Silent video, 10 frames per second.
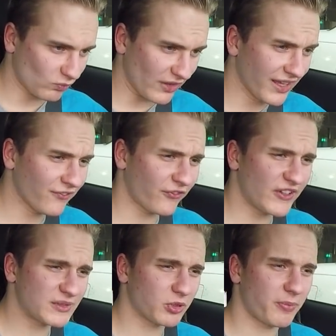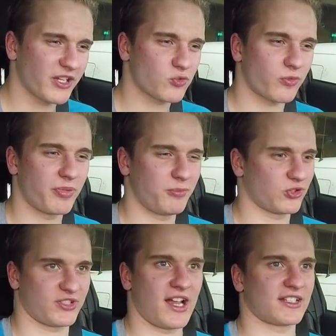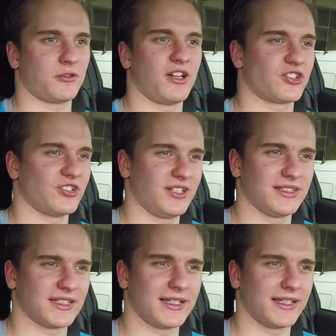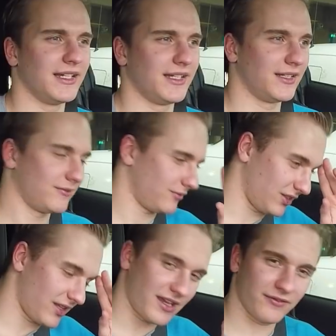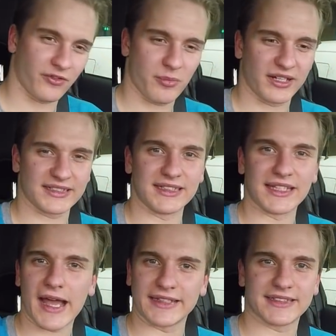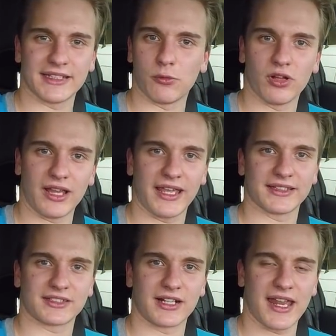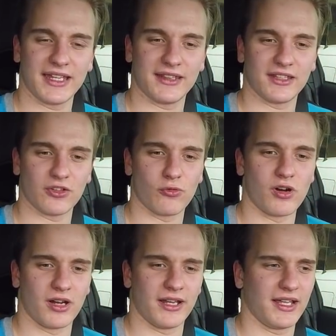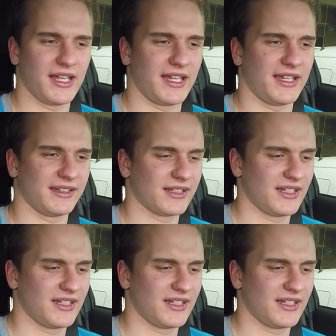They have a Facebook page where people just ask questions, and everybody's nice and they will answer anything you want. And